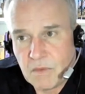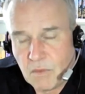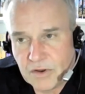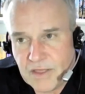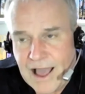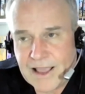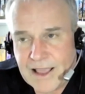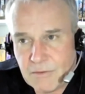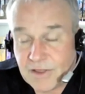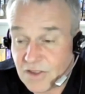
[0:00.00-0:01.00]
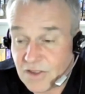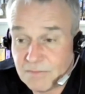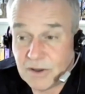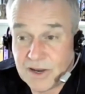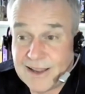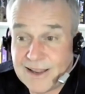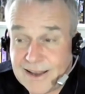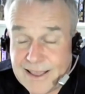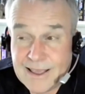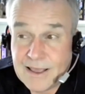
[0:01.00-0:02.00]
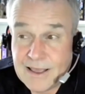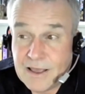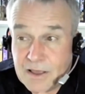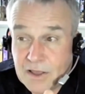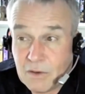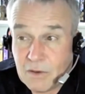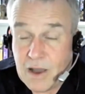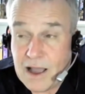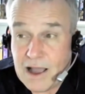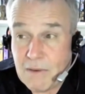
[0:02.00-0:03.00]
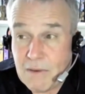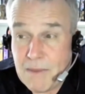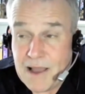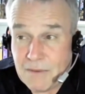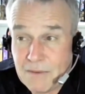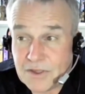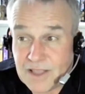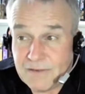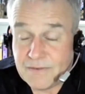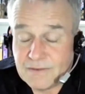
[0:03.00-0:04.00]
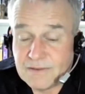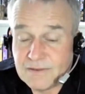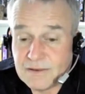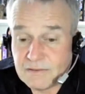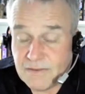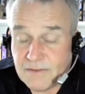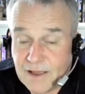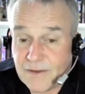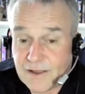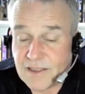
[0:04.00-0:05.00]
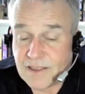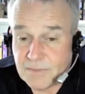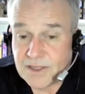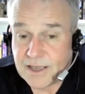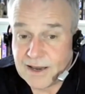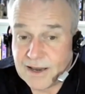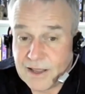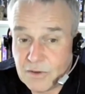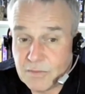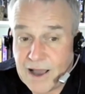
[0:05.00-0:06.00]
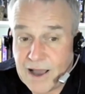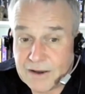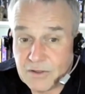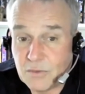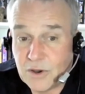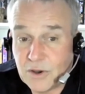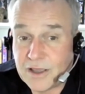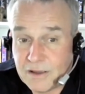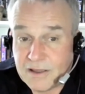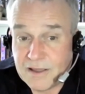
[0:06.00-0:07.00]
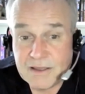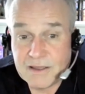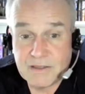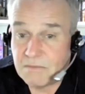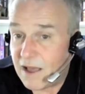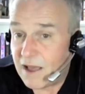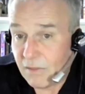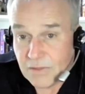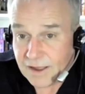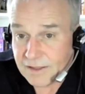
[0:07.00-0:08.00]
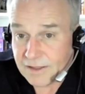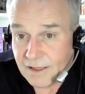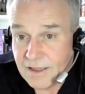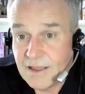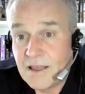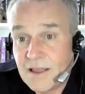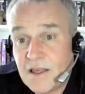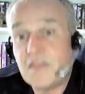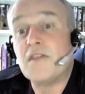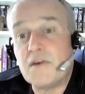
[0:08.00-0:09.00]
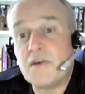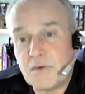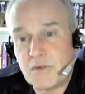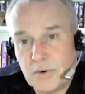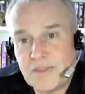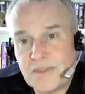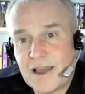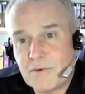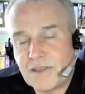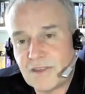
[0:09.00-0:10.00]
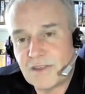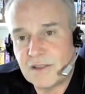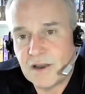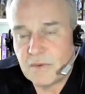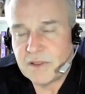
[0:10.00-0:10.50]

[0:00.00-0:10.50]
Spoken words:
one of the higher risks. But clearly, you know, our staff, firefighters particularly, whose partners work in the health sector, there was always that risk. And, you